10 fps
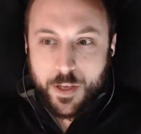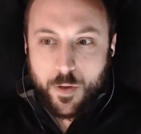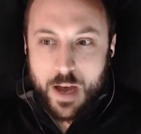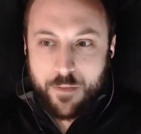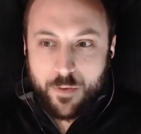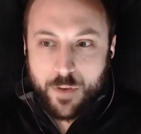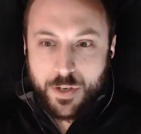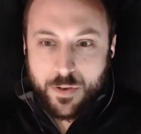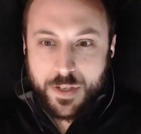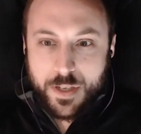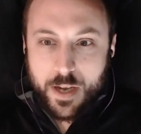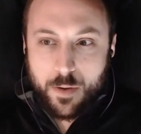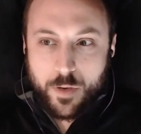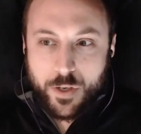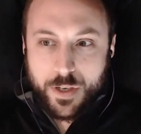you have an original
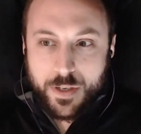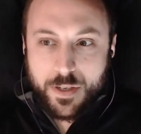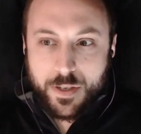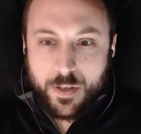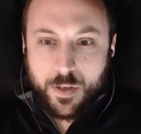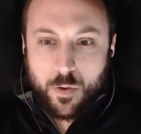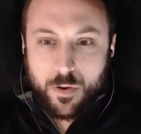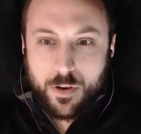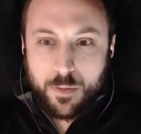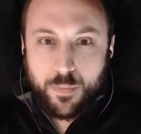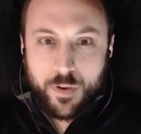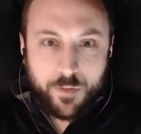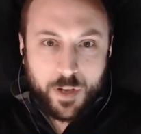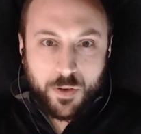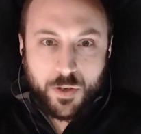sin, which is your
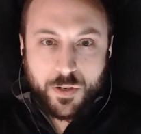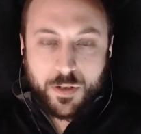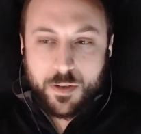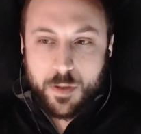privilege,